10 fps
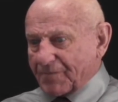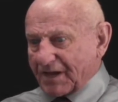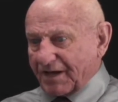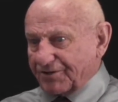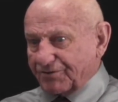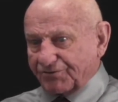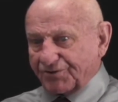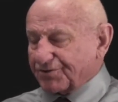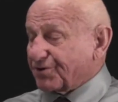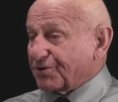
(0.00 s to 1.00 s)
I use
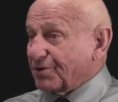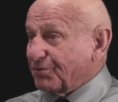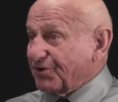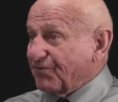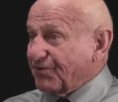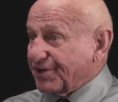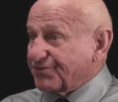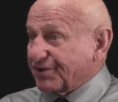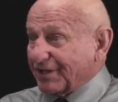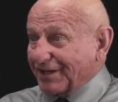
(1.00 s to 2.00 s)
the term
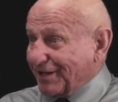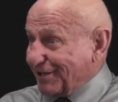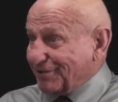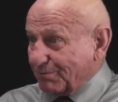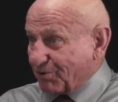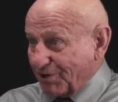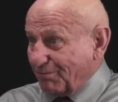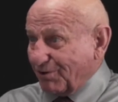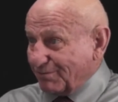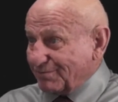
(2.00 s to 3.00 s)
investigate a
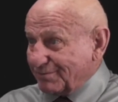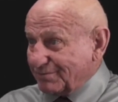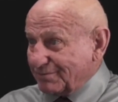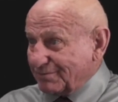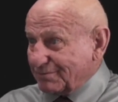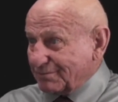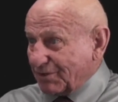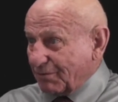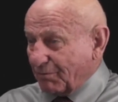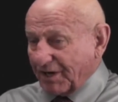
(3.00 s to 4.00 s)
problem
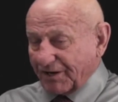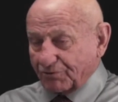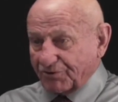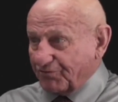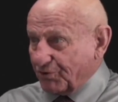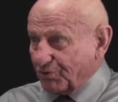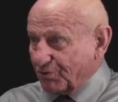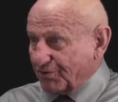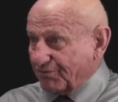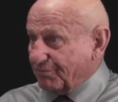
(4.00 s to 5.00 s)
by
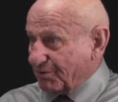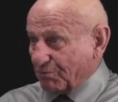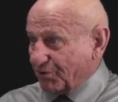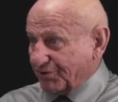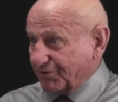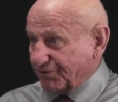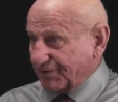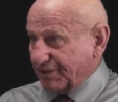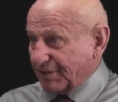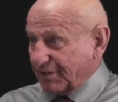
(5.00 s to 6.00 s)
review of memories,
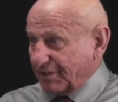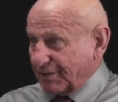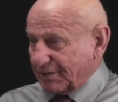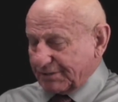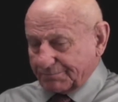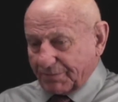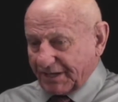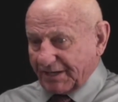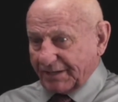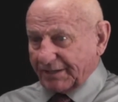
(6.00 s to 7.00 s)

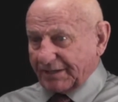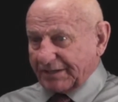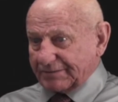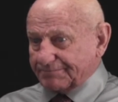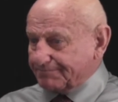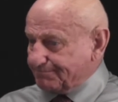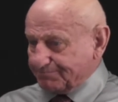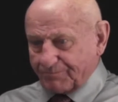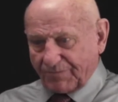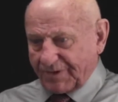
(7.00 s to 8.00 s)
by
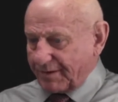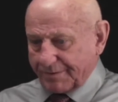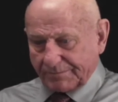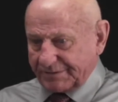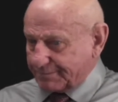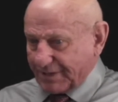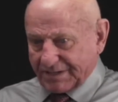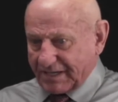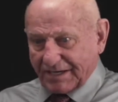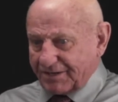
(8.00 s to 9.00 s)

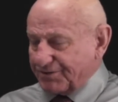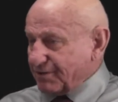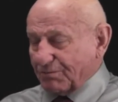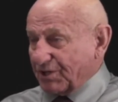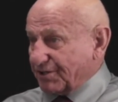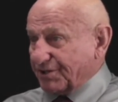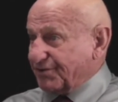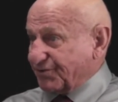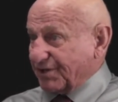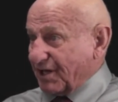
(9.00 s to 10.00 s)
engaging
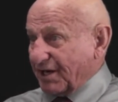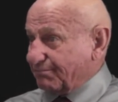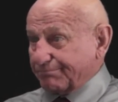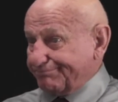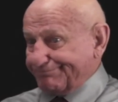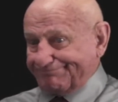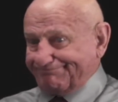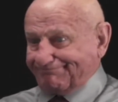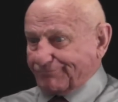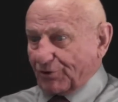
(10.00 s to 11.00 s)
abilities that I
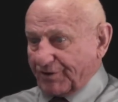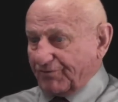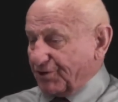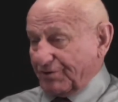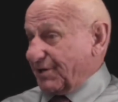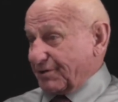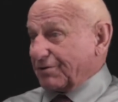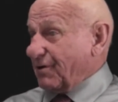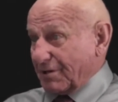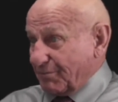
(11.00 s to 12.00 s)
don't even know how to
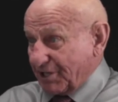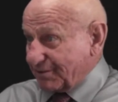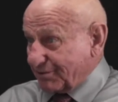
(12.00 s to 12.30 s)
talk about,